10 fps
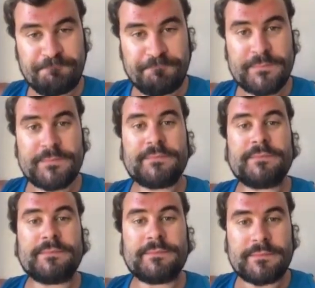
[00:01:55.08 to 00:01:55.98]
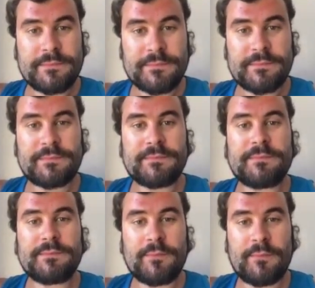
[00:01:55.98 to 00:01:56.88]

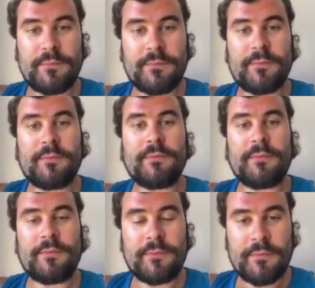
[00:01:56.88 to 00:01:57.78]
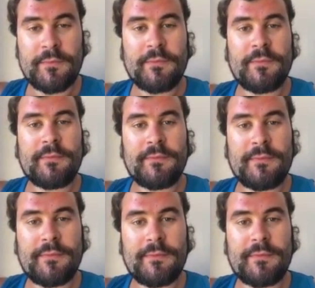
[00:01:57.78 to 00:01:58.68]

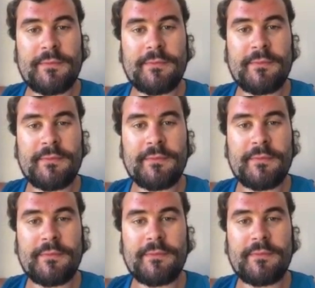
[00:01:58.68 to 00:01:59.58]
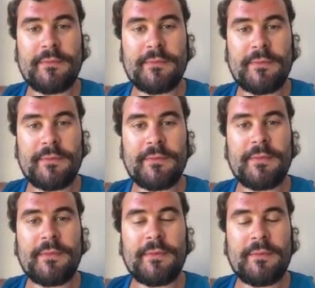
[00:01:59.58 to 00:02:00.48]

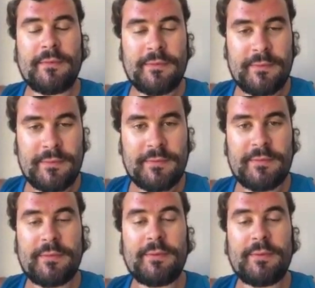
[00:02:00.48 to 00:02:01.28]
This person isn't speaking.